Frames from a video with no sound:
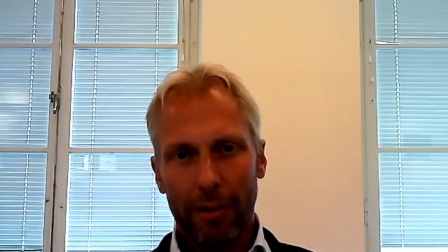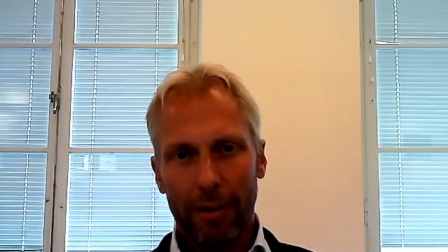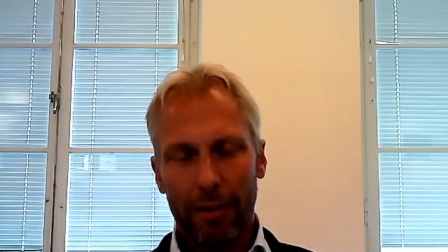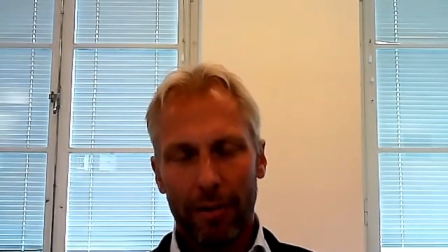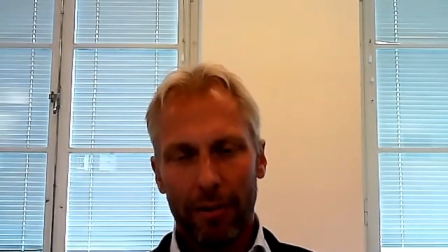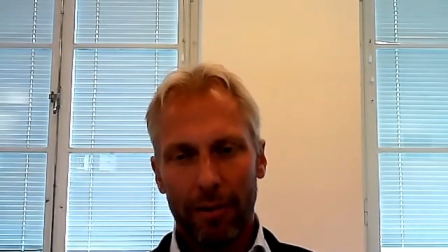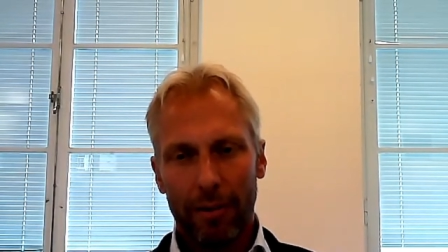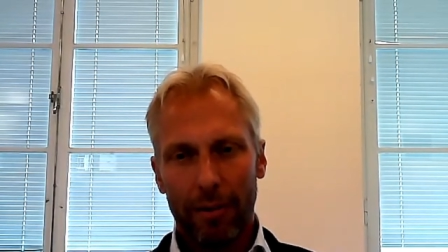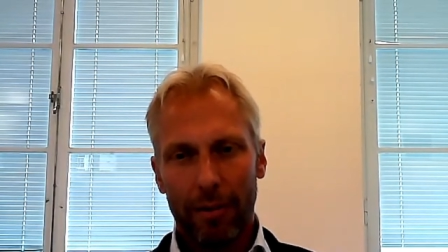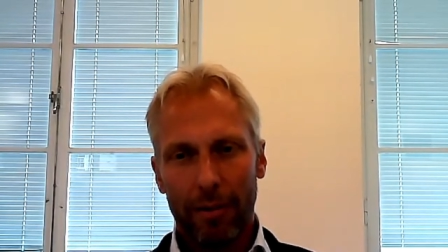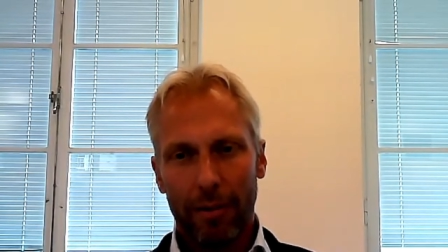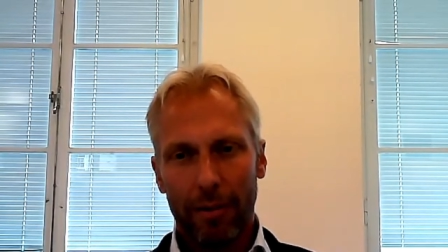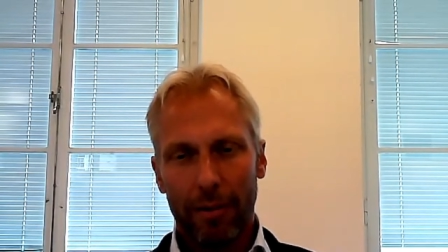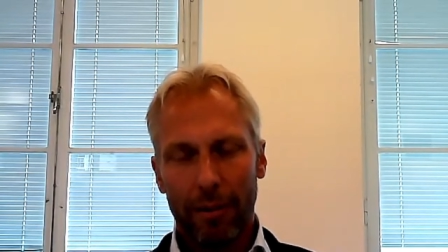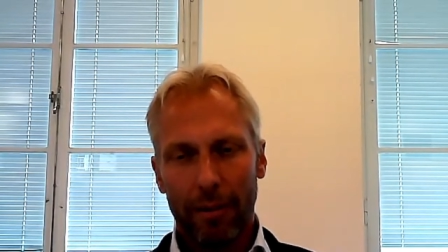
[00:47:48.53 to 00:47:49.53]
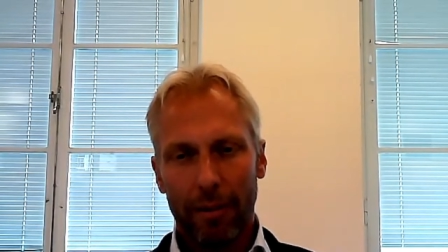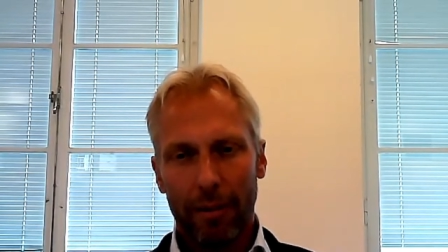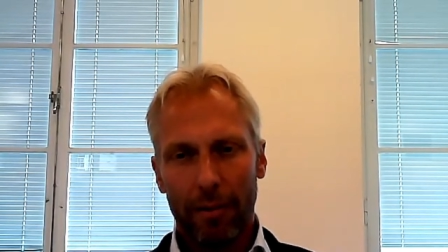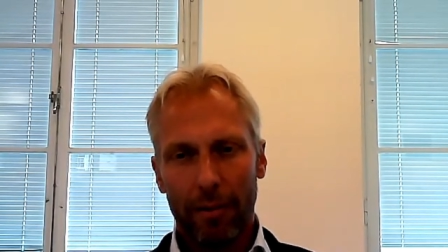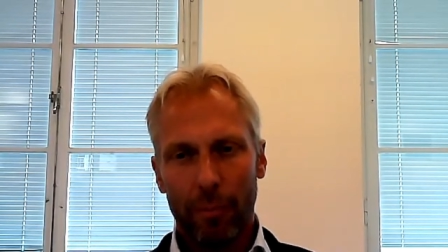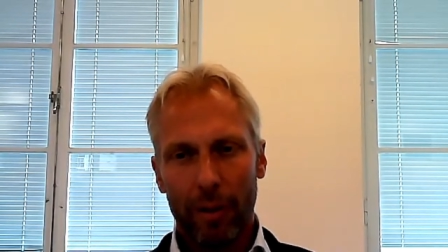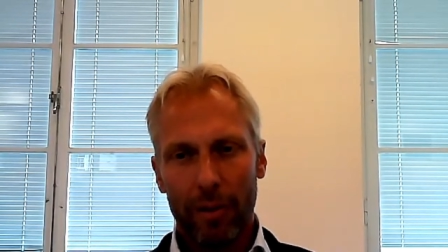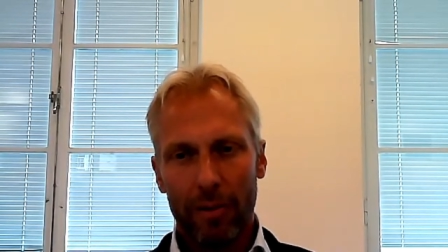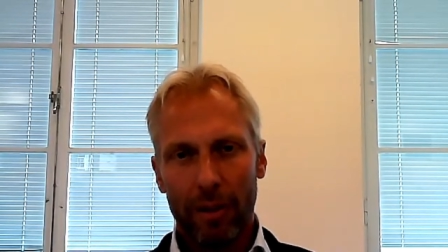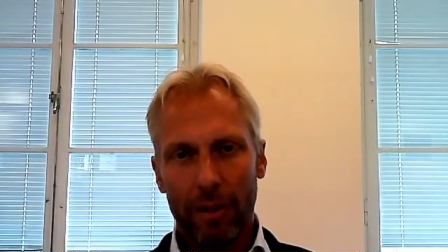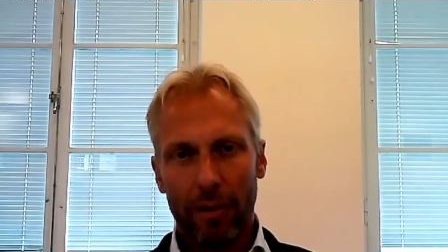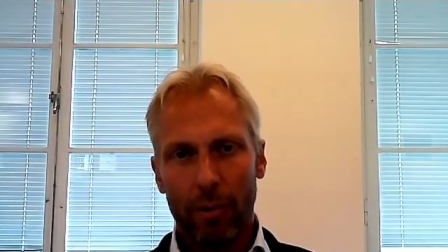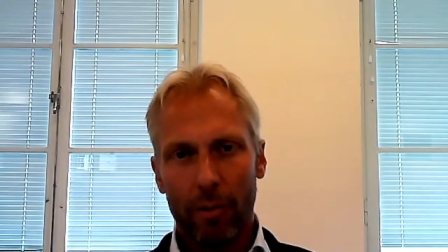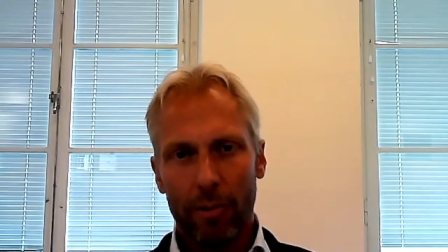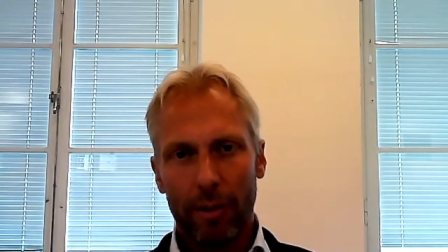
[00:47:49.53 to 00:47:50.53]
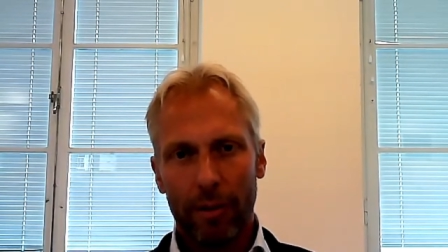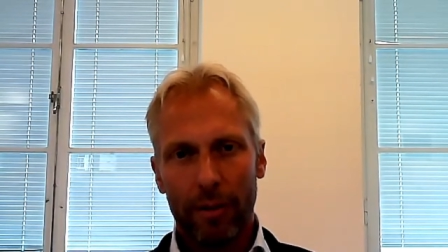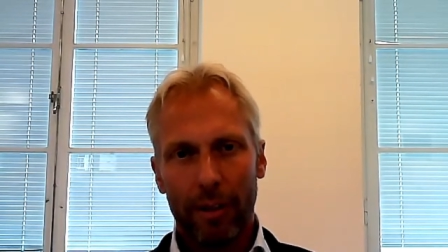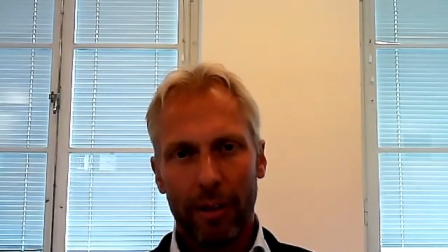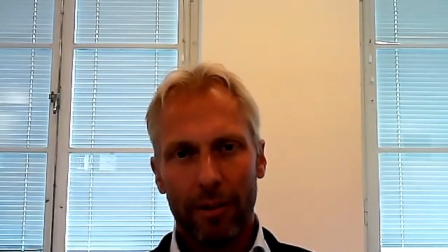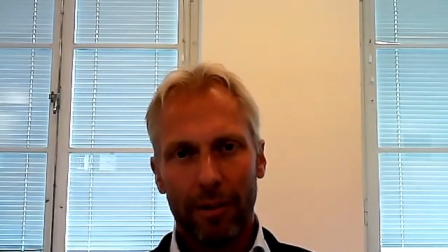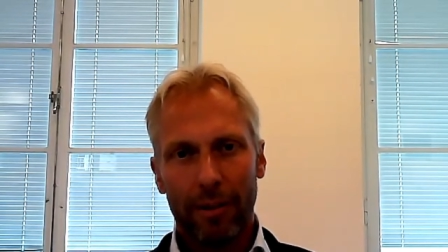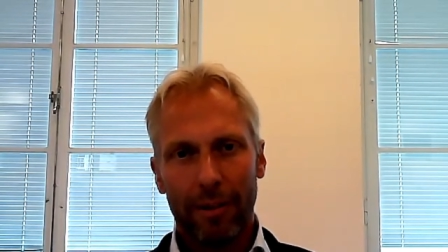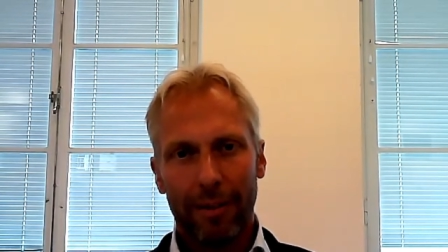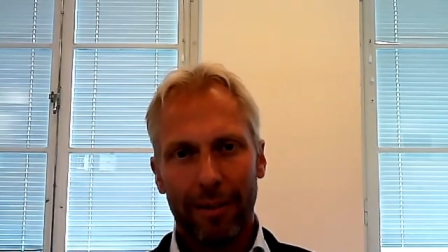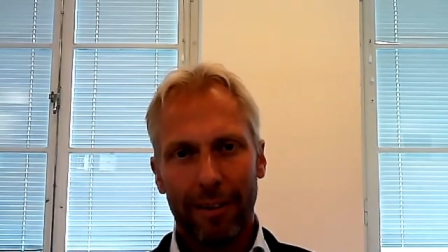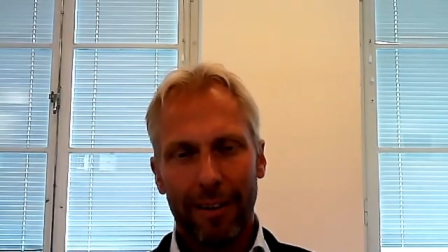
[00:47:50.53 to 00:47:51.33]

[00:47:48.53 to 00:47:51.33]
It's, mm. it's I think it's a bestseller also internationally.